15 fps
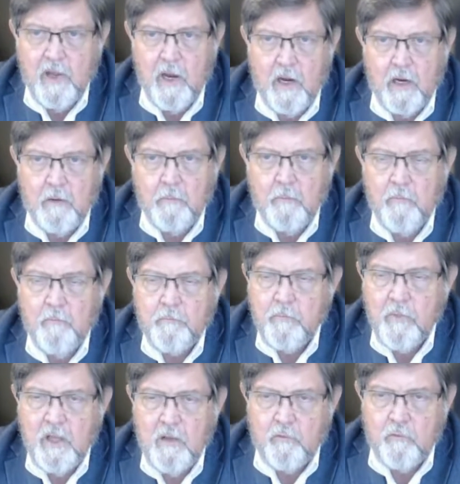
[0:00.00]
Um,
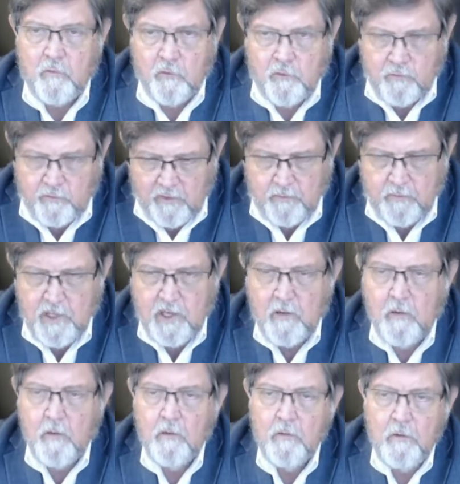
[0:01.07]
just sit
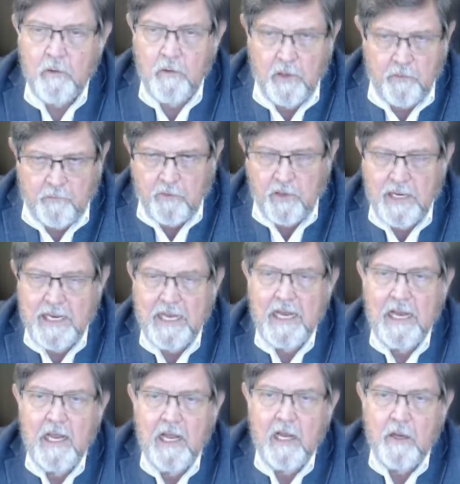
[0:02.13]
there, listen.
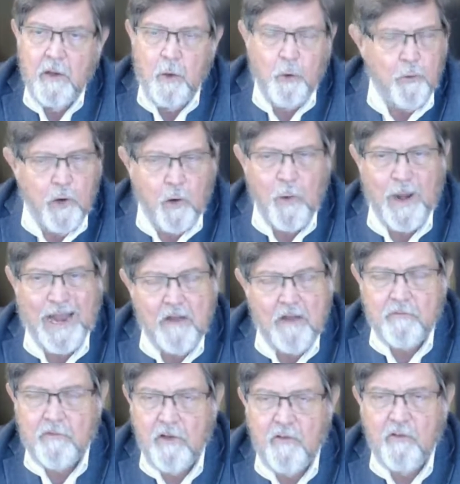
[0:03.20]
You don't
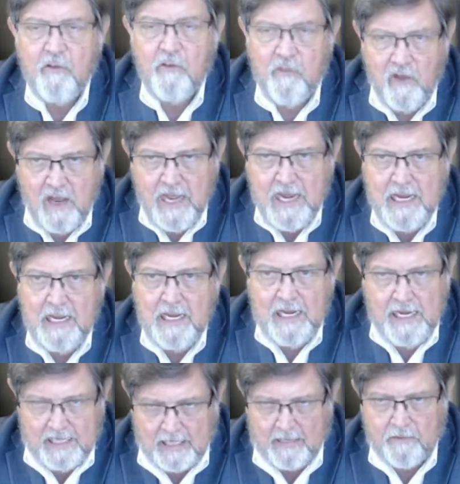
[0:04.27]
have to say
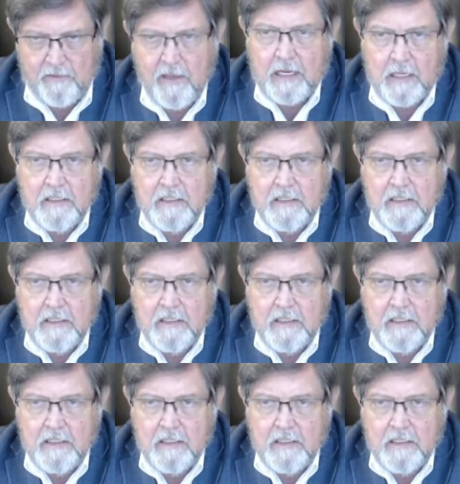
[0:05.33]
anything.